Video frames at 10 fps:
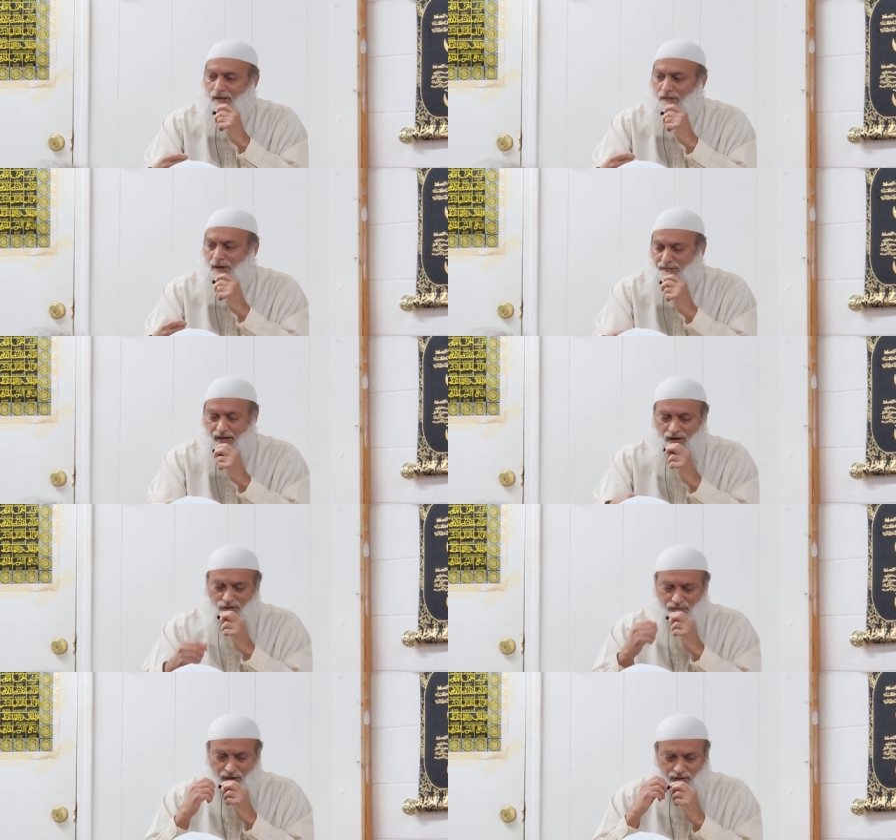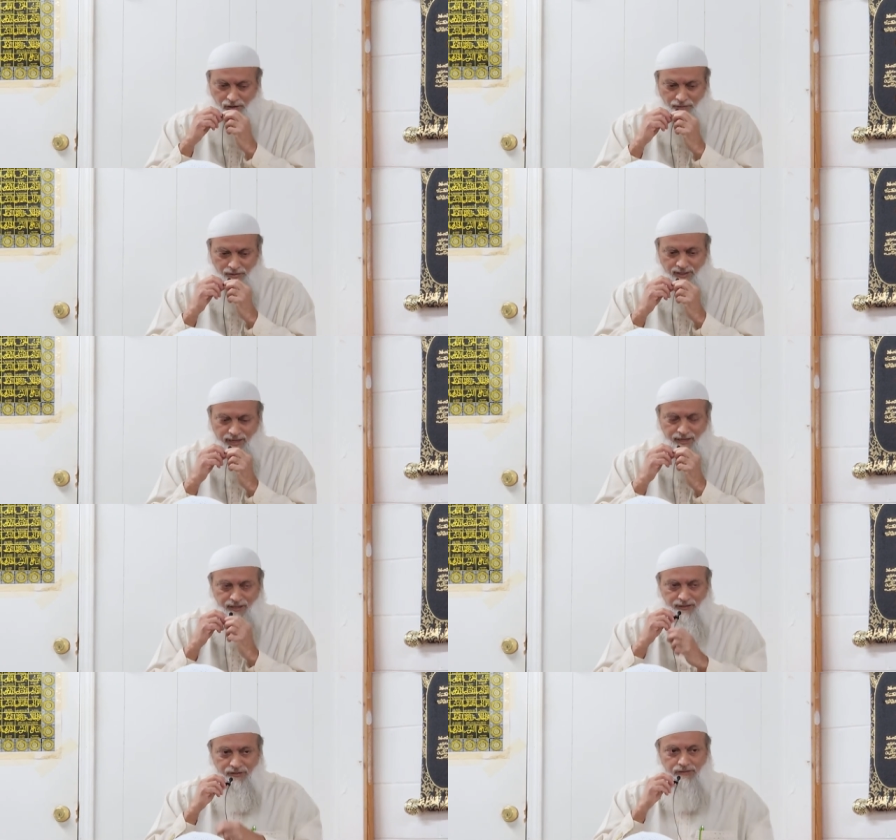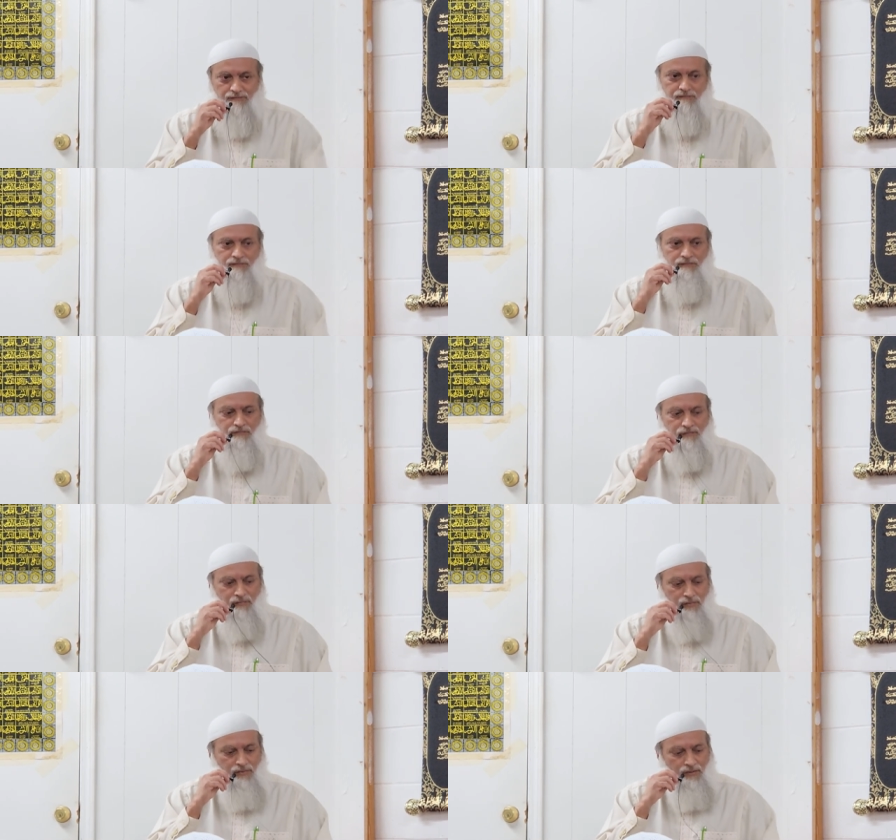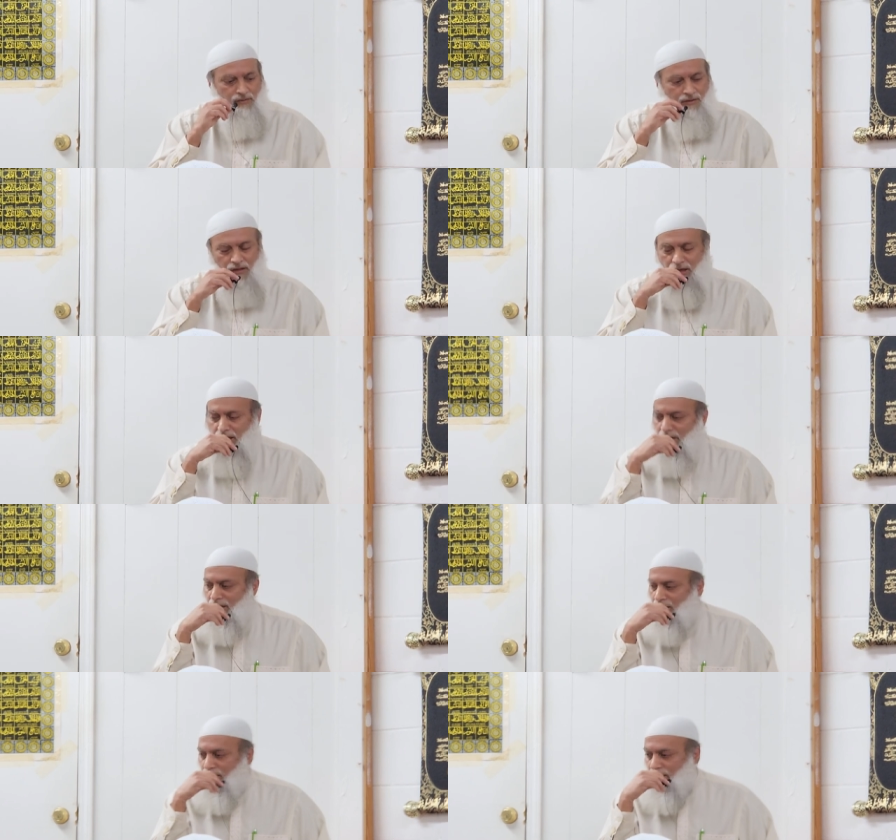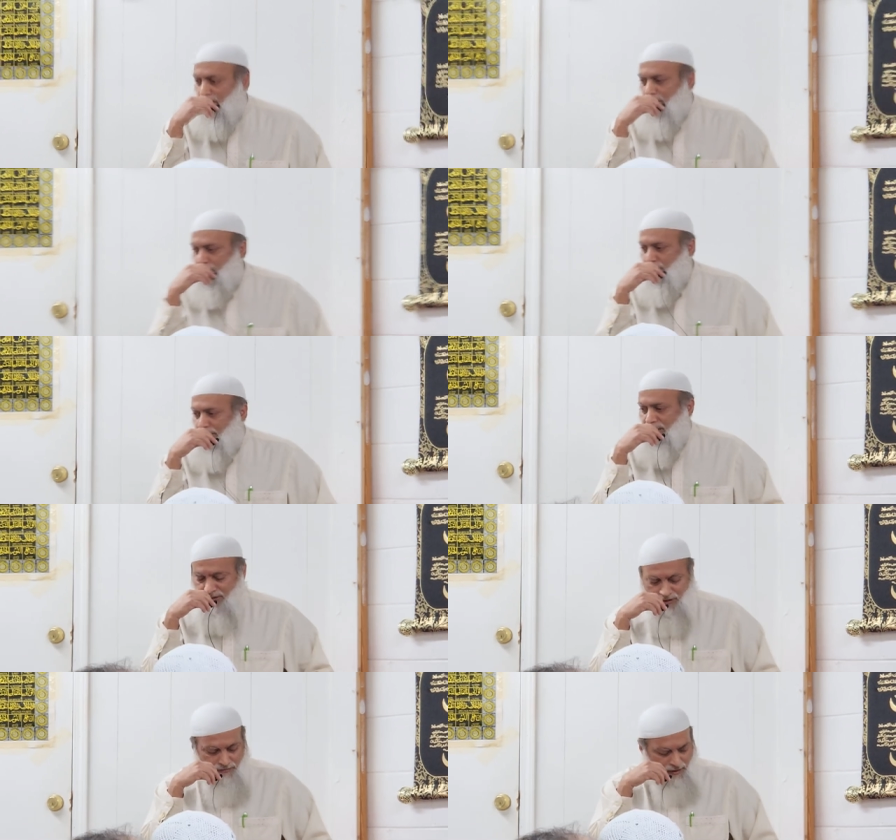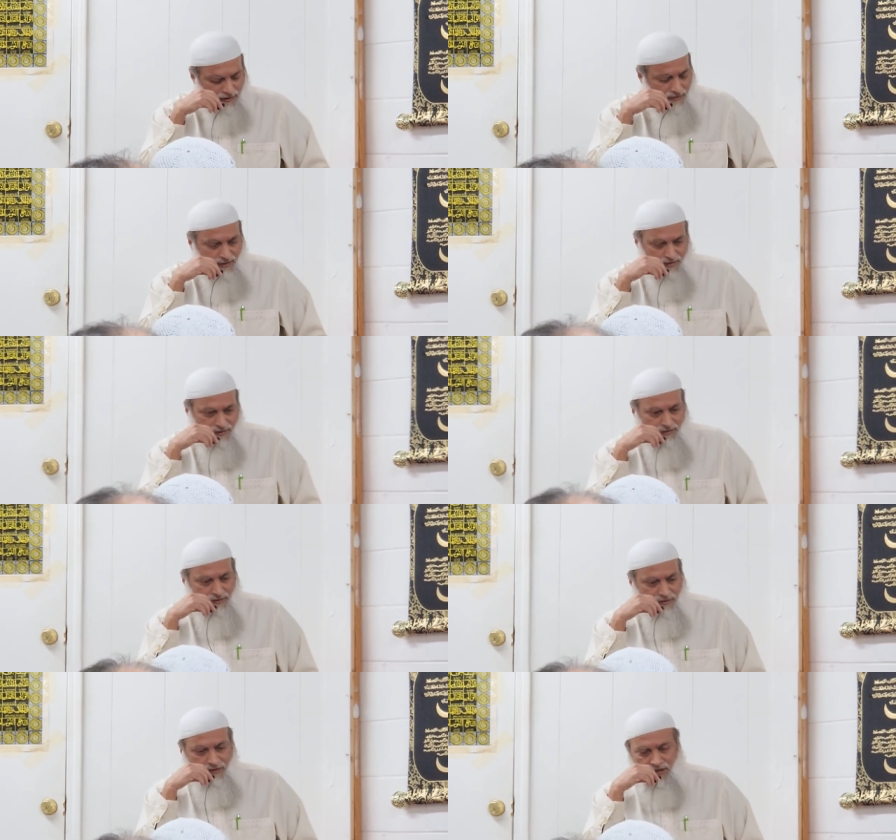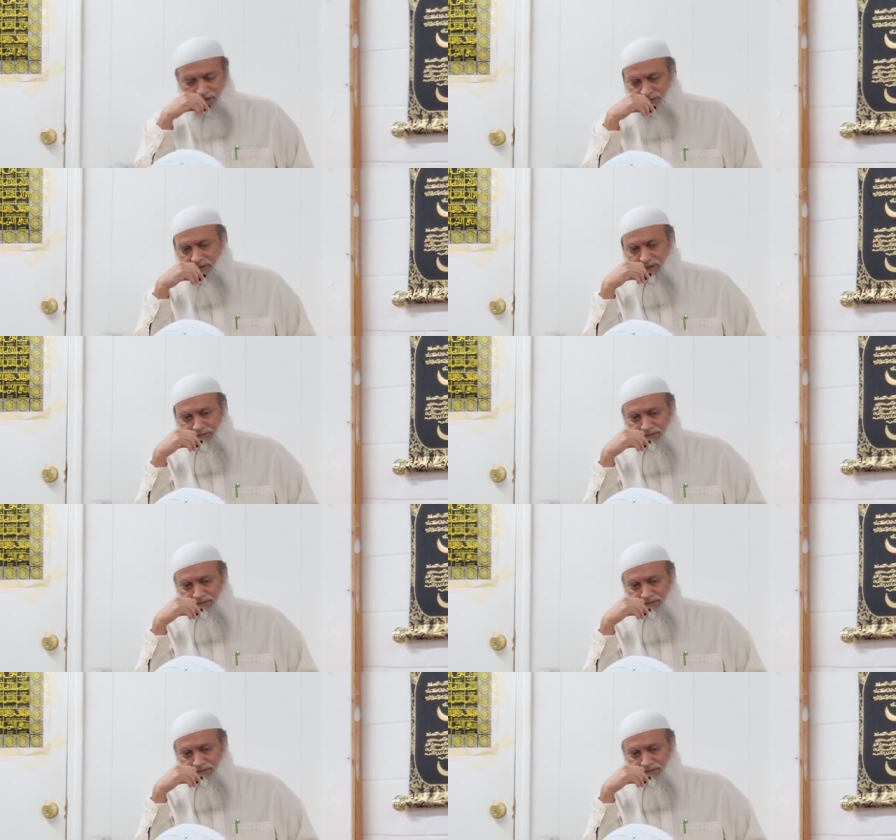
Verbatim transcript: But may Allah subhanahu wa ta'ala protect us and protect our brothers and sisters in Gaza